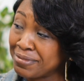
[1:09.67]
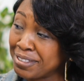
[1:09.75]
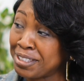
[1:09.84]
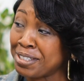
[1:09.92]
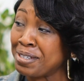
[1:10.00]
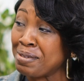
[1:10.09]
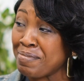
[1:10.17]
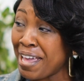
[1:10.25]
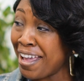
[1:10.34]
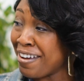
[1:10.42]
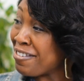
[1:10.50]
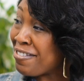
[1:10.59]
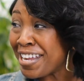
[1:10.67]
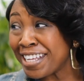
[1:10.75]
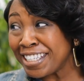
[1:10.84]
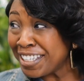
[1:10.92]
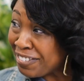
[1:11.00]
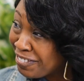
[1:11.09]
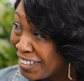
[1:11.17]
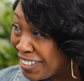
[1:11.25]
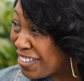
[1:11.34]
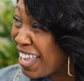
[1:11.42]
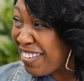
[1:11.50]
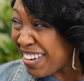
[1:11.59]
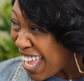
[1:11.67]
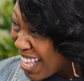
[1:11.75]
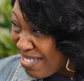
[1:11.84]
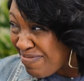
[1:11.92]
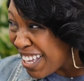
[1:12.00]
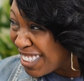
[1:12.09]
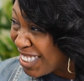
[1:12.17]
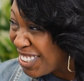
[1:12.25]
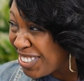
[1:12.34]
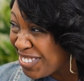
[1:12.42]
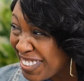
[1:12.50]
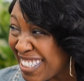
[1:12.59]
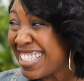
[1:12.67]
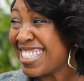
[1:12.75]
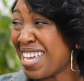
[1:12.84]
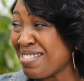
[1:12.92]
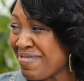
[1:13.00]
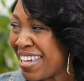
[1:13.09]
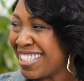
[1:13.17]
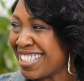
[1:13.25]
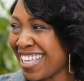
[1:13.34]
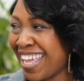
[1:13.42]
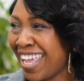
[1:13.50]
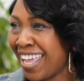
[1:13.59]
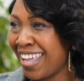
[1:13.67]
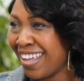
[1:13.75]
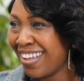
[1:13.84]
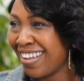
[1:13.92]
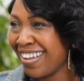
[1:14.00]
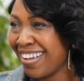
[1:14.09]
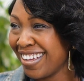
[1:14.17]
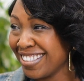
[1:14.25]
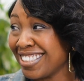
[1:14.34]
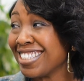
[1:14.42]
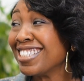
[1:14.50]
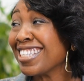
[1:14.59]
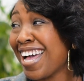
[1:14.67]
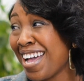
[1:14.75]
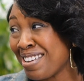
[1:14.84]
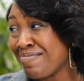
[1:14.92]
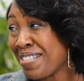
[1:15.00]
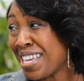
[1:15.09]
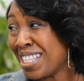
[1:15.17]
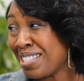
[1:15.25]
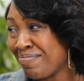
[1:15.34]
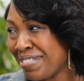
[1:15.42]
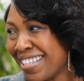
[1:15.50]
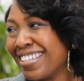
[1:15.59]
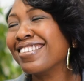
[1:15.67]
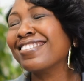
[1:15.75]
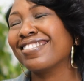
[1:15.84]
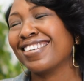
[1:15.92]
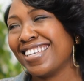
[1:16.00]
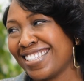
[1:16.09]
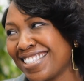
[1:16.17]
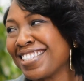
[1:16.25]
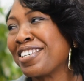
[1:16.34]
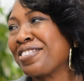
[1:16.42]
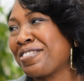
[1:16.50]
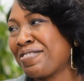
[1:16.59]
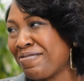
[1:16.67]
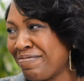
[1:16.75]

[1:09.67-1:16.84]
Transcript: Good, bad, or indifferent. You have to ask my children because they may say she's a hot mess, but it's love.